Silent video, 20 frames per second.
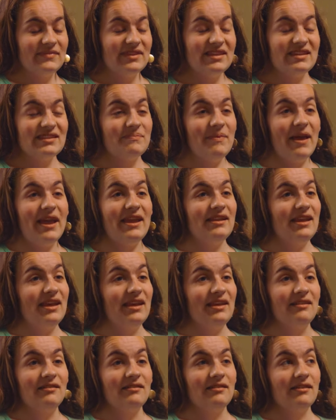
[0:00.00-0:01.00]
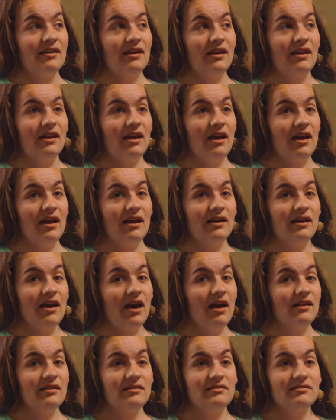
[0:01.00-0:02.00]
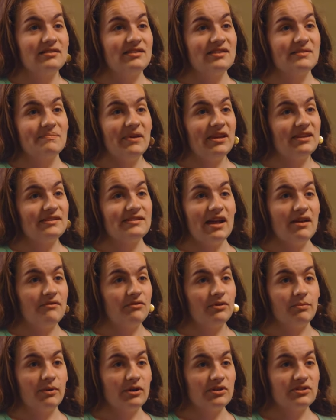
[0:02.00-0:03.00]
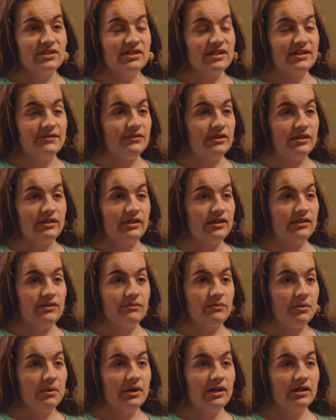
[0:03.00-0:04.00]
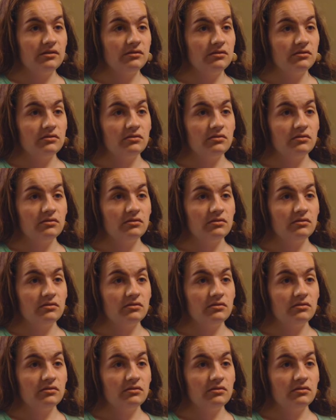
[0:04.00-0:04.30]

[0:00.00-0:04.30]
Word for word: This painting, God speaks to every person differently through it.